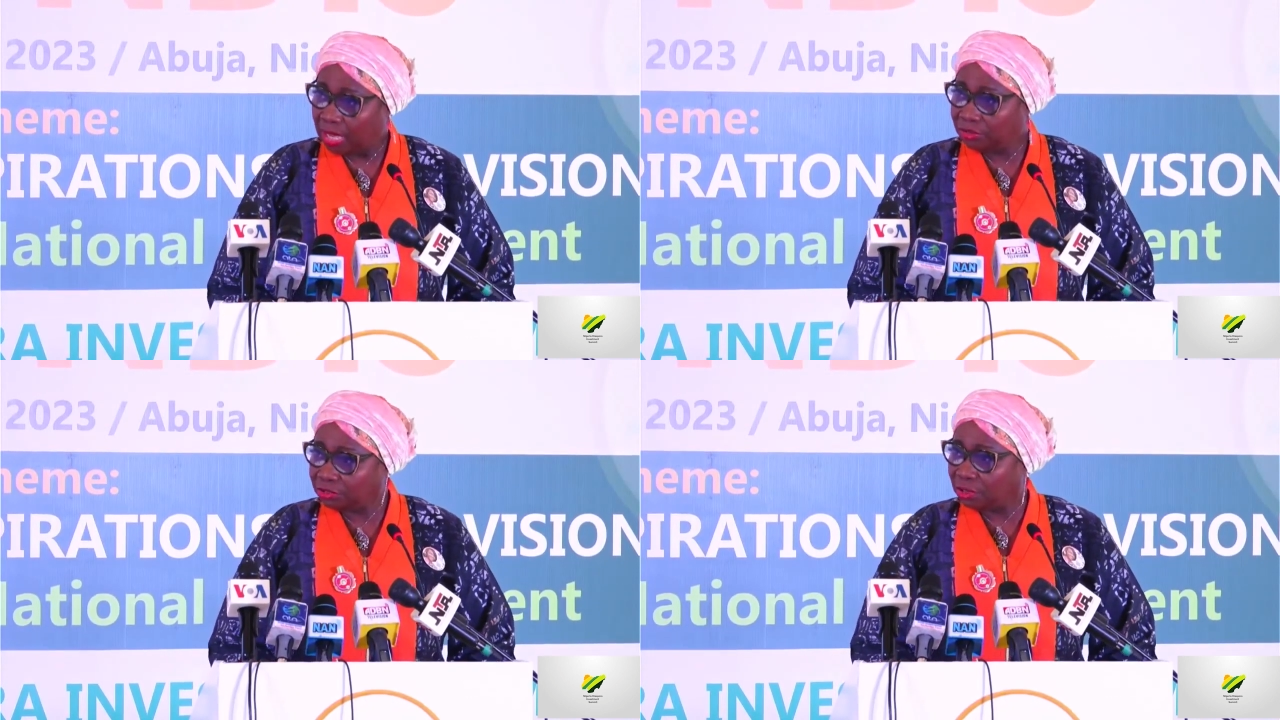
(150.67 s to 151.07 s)

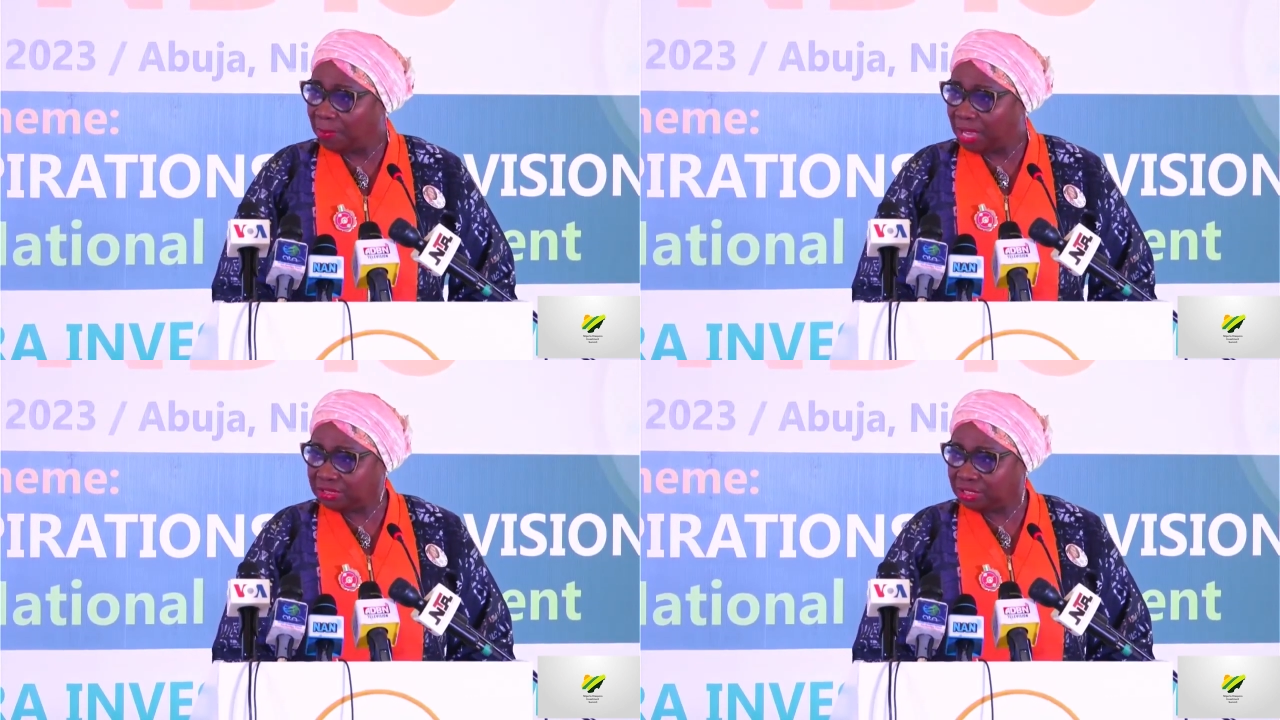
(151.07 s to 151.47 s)
Dr.
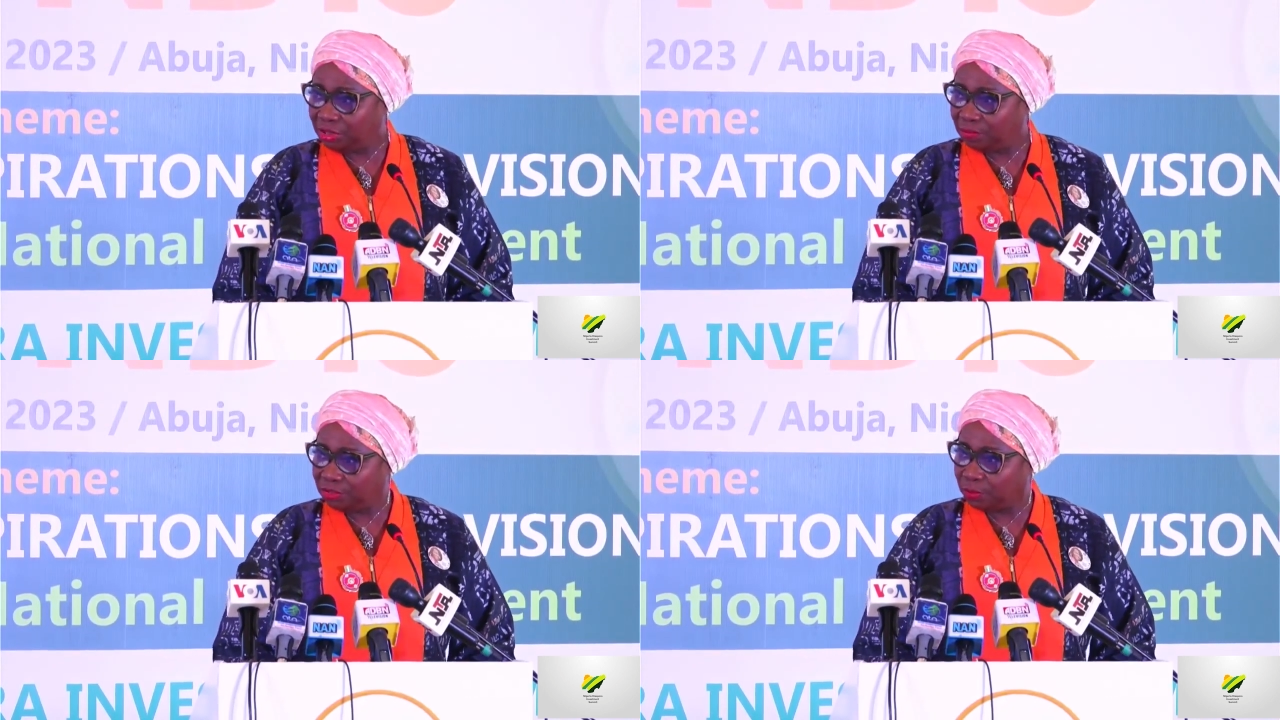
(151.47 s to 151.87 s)
Bassi, you're
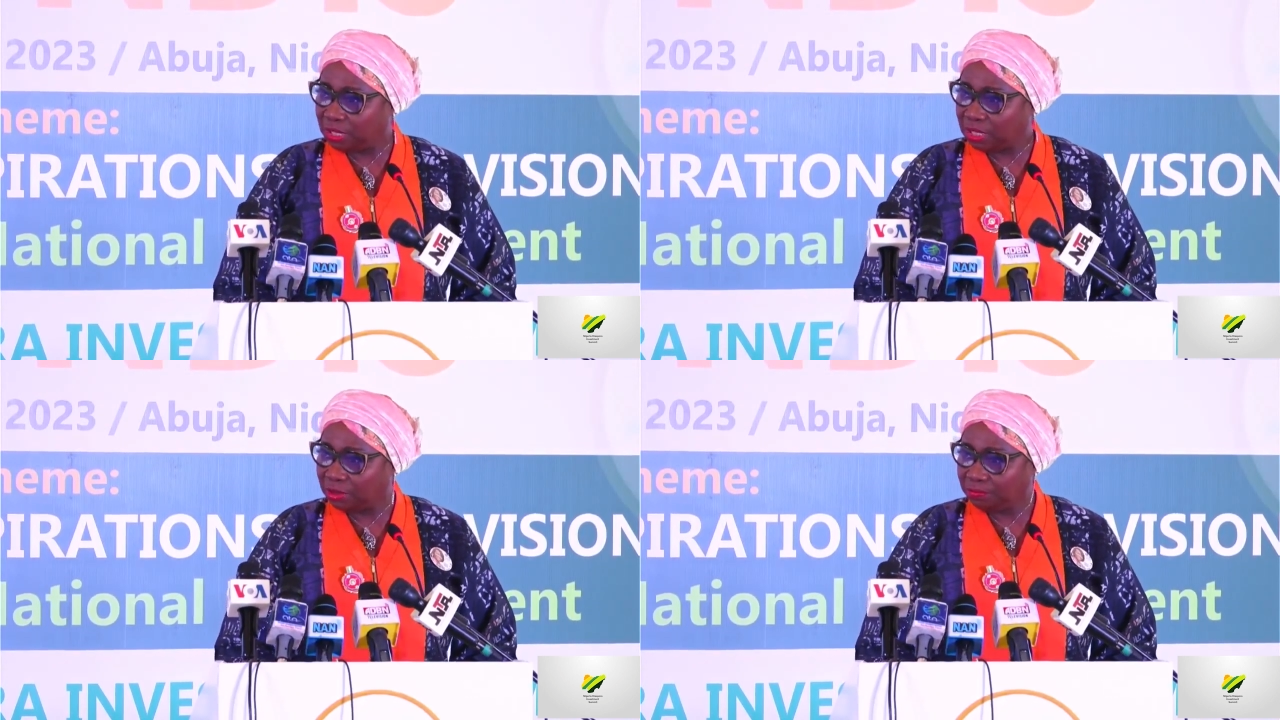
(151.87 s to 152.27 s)
most
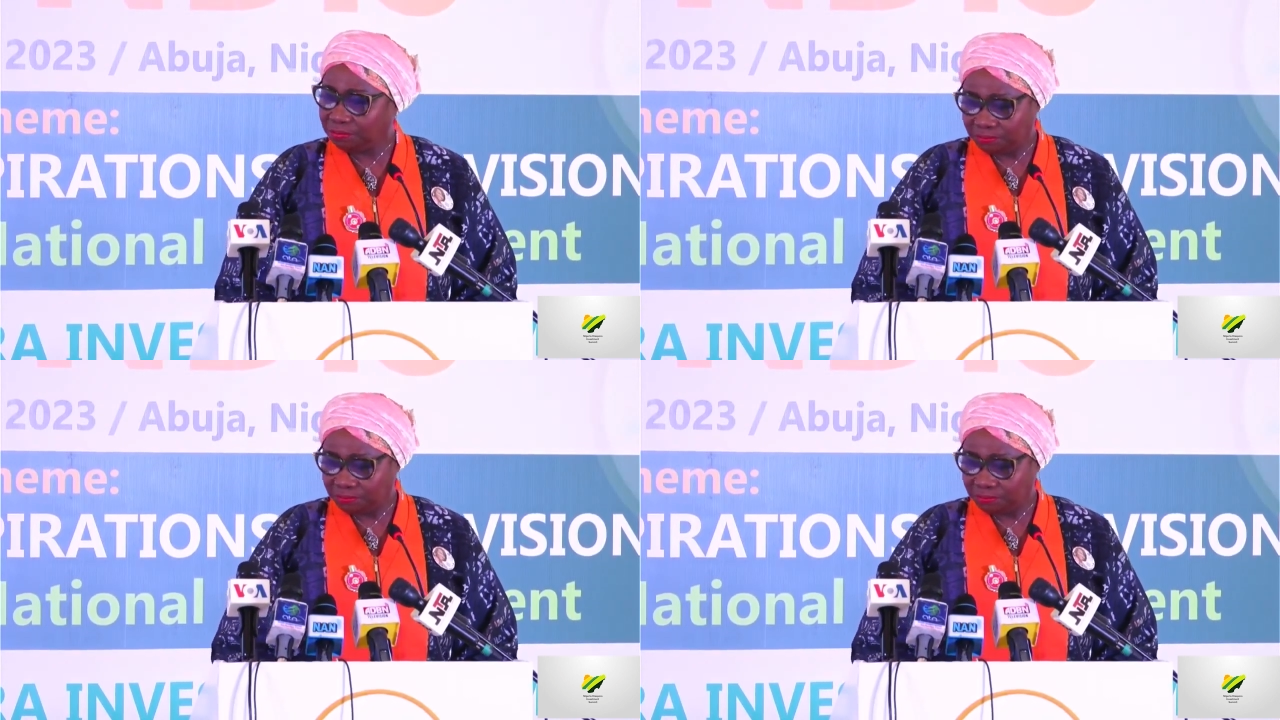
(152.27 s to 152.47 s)
welcome.